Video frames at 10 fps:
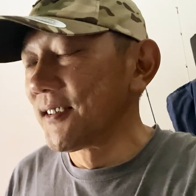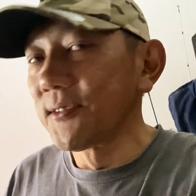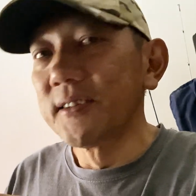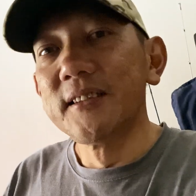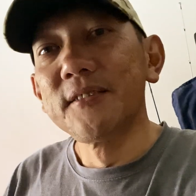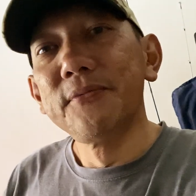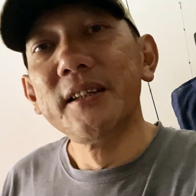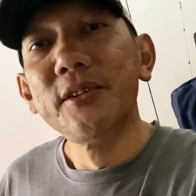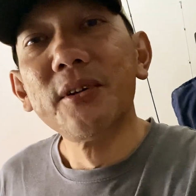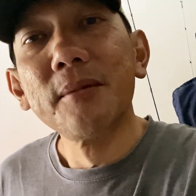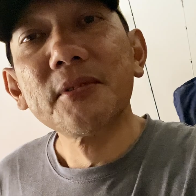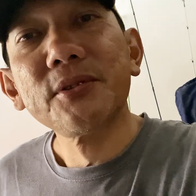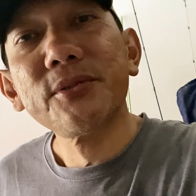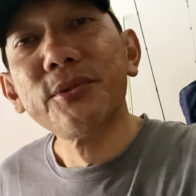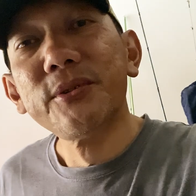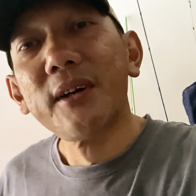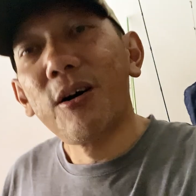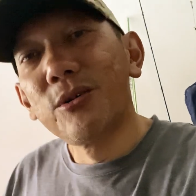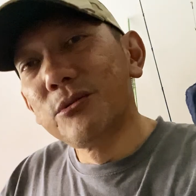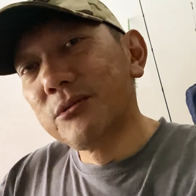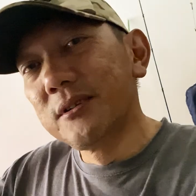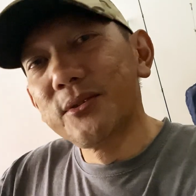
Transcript: So in this video, I'm going to show you how